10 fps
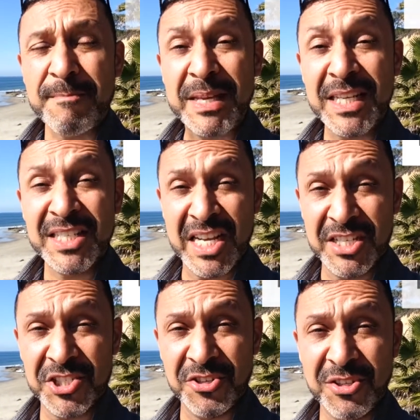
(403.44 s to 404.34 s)
being
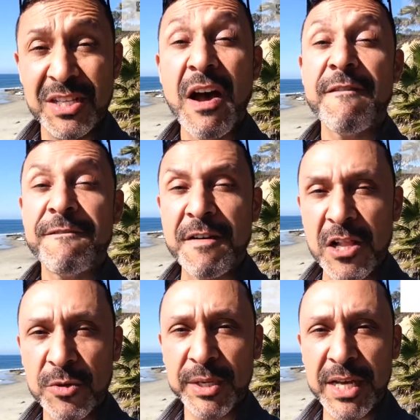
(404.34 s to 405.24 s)
intentional,
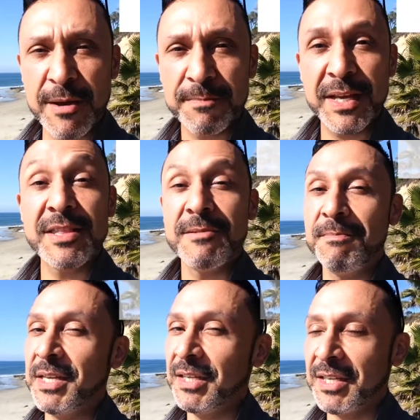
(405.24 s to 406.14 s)
following up, and then
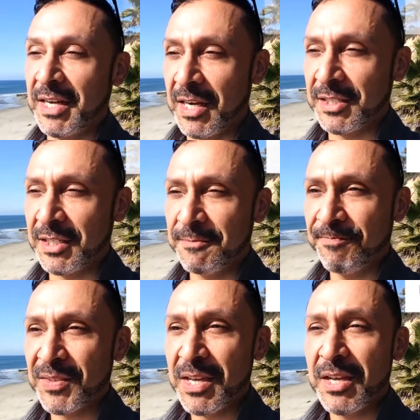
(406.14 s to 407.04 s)
being connected,
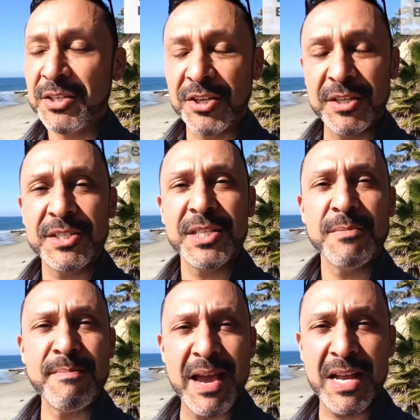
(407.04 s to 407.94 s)
you're going to see a
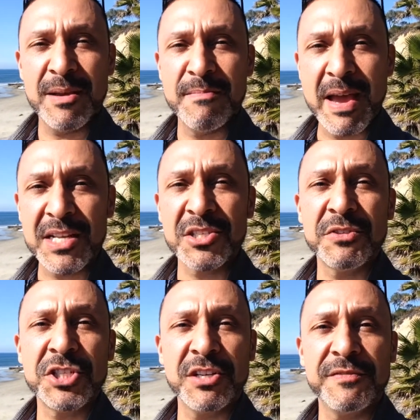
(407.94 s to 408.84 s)
massive
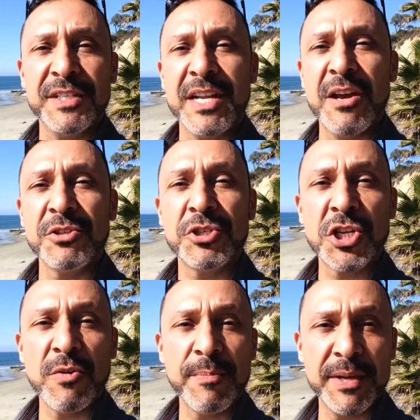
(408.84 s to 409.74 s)
shift in how you
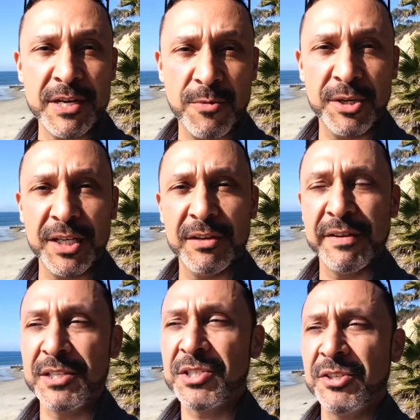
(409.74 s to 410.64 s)
show up at networking events.